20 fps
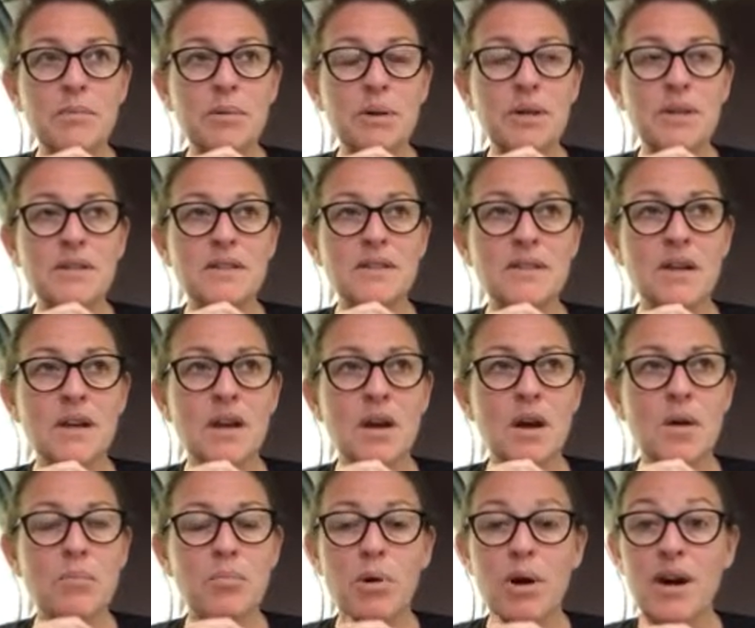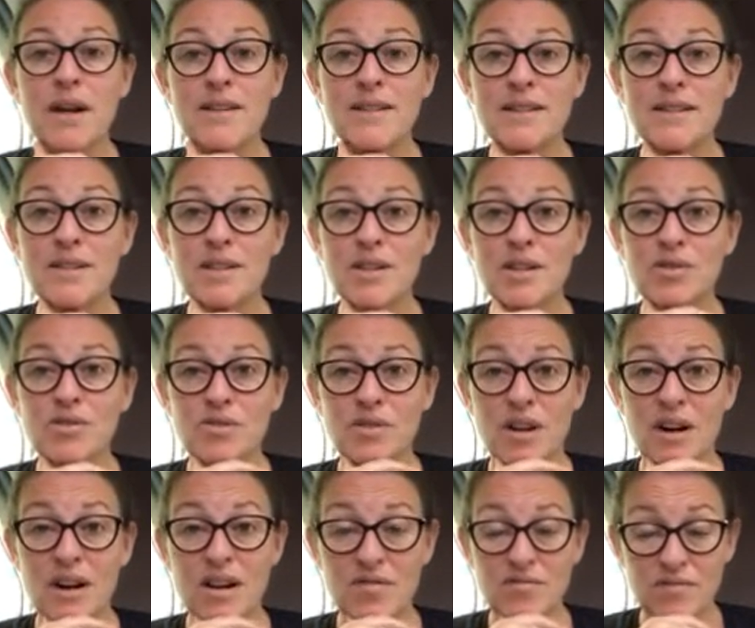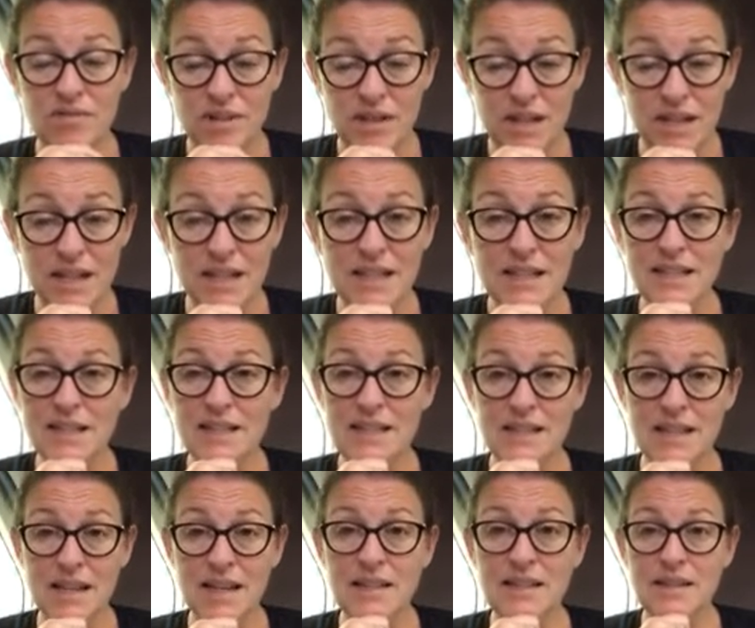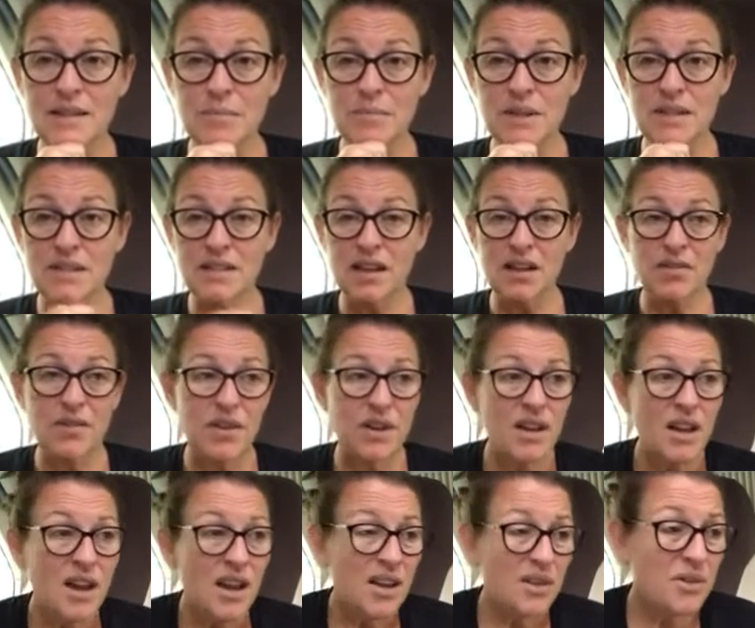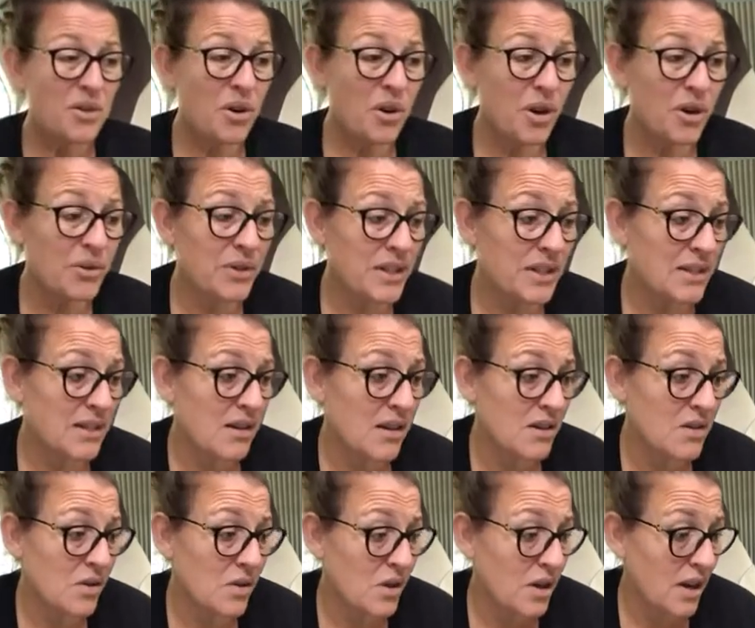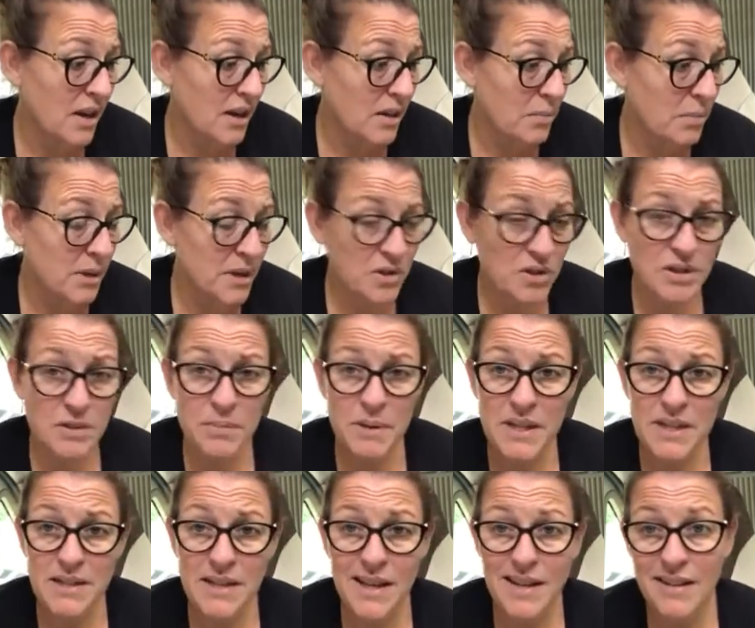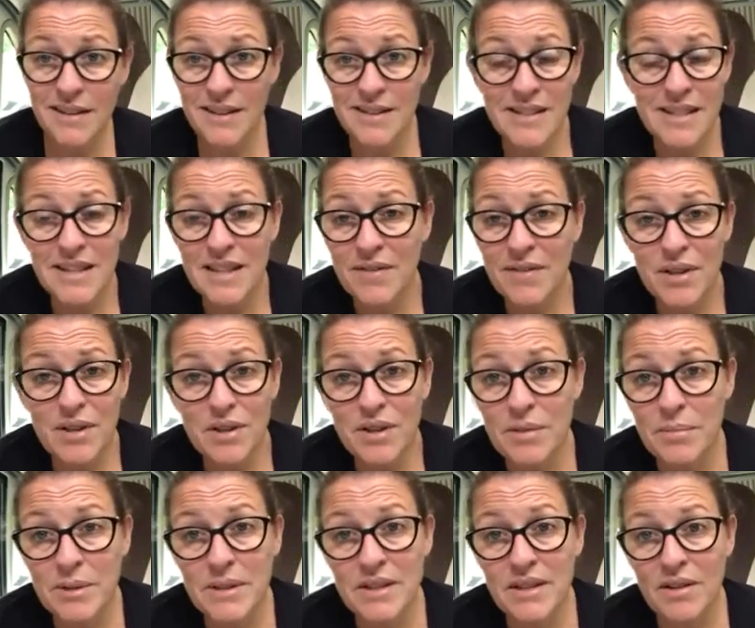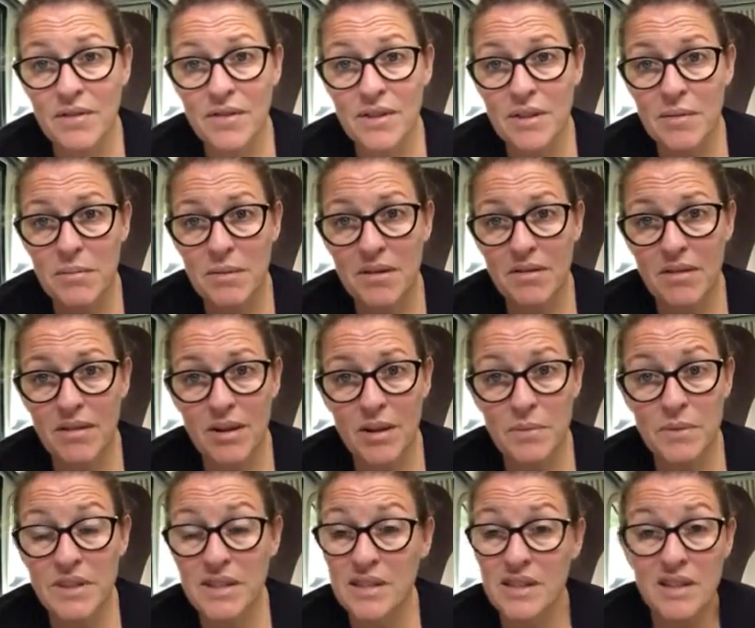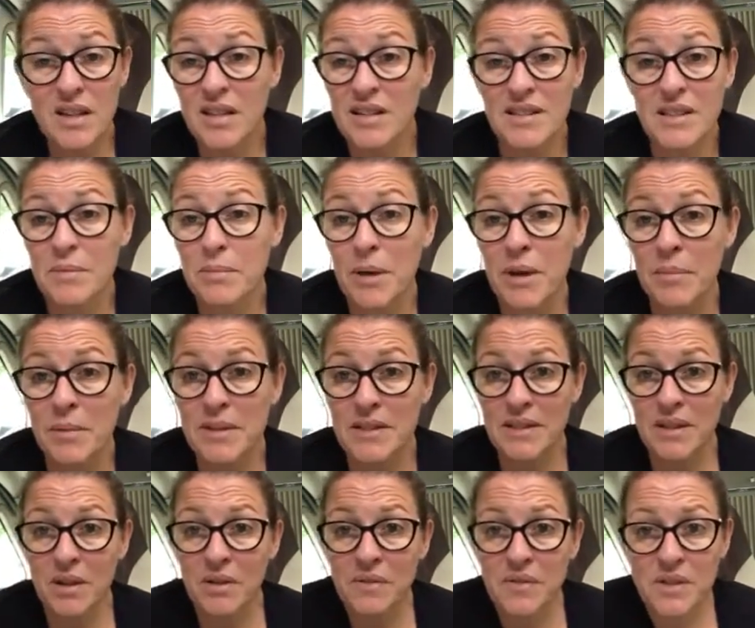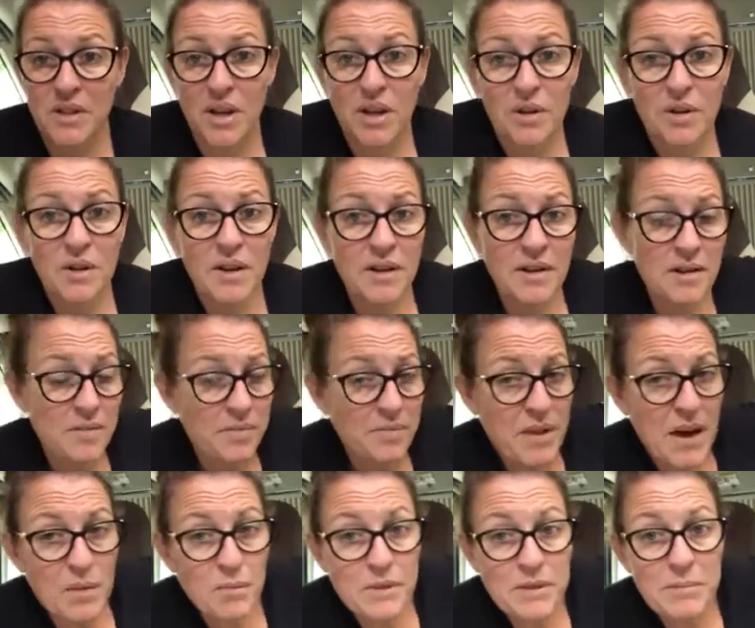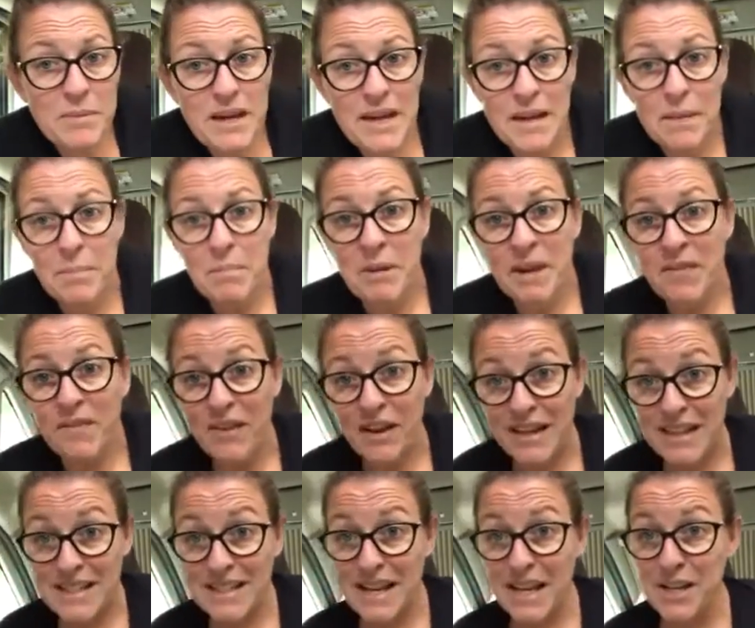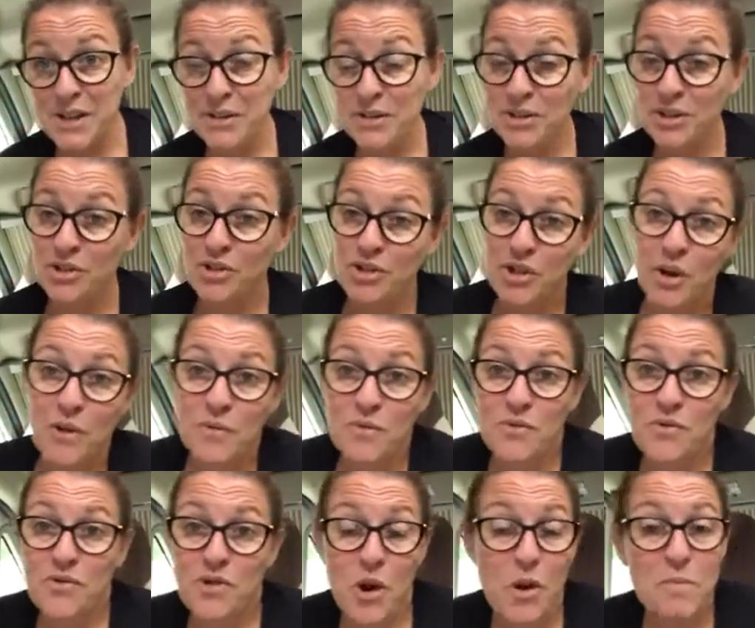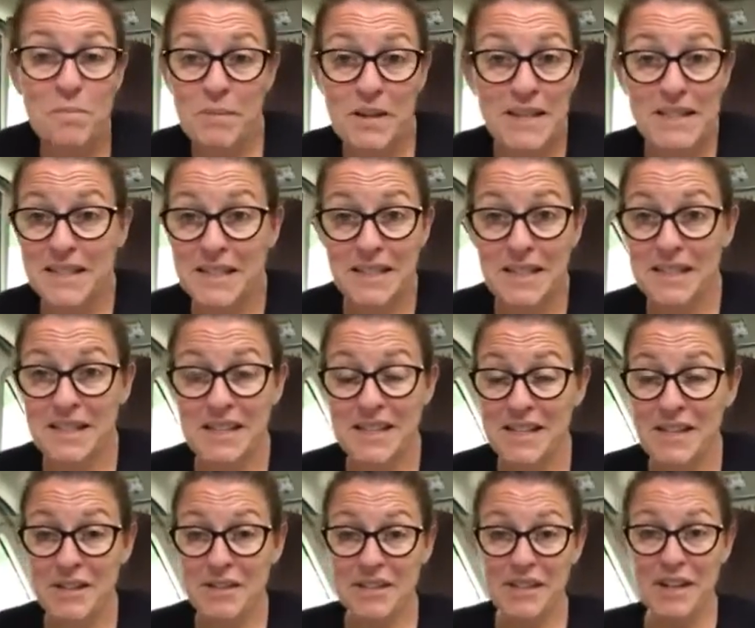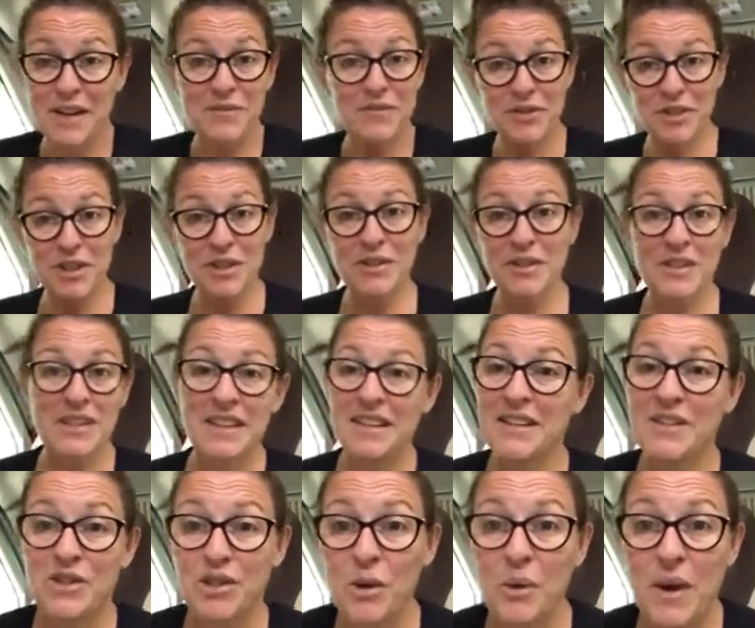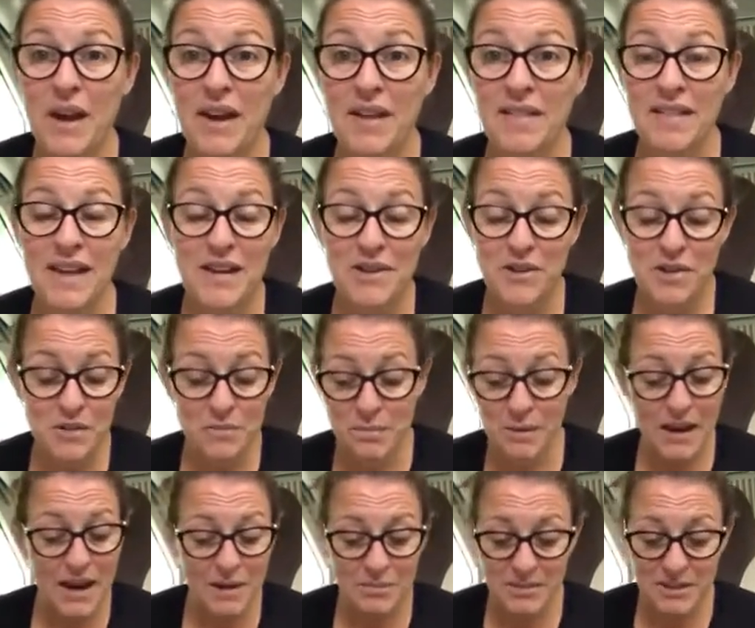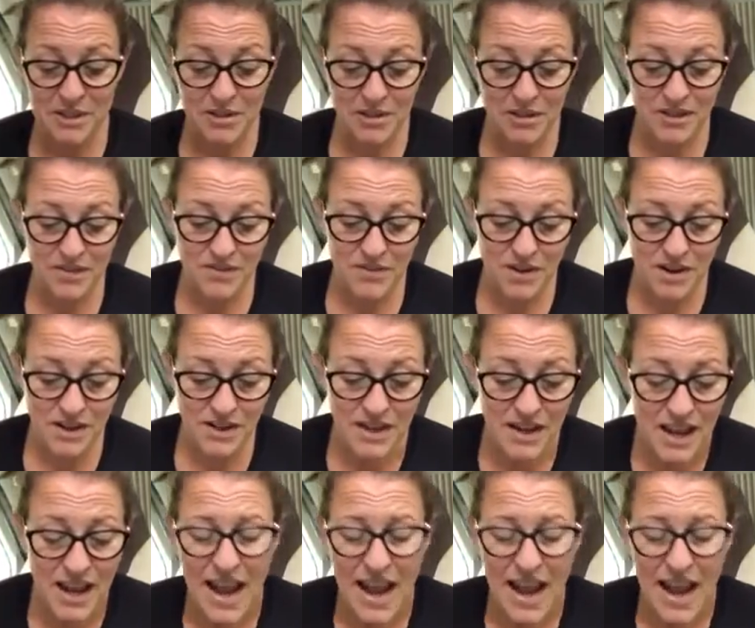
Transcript: Because prior to surgery, I really detested myself, and not only did I not like pictures being taken, I didn't even look at myself in the mirror. I was disgusted by myself. So that was me. But if I can tell you to don't be disgusted in yourself, just do it, then you'd be absolutely fine.